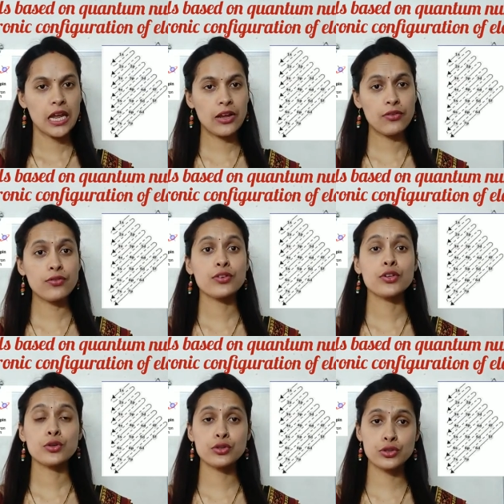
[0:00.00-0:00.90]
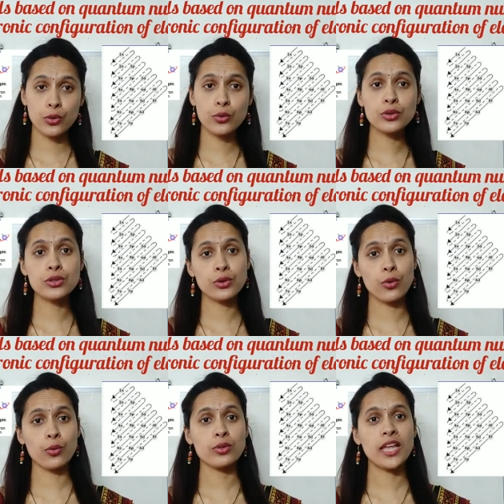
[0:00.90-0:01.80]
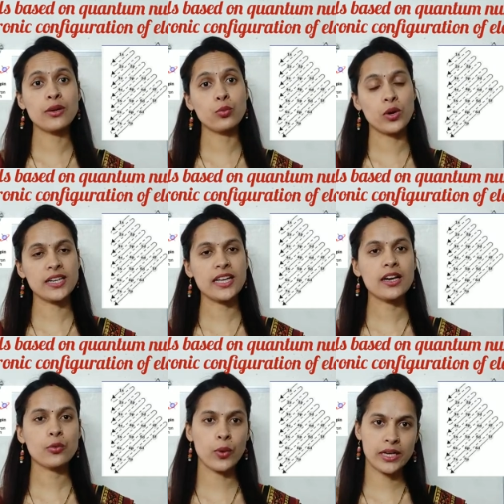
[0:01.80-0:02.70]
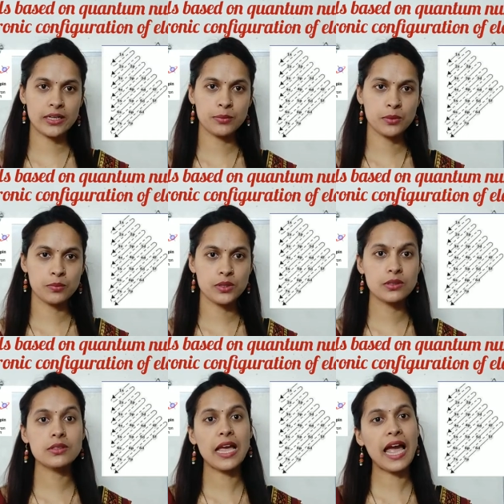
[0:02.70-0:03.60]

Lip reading: If you don't know that what are quantum numbers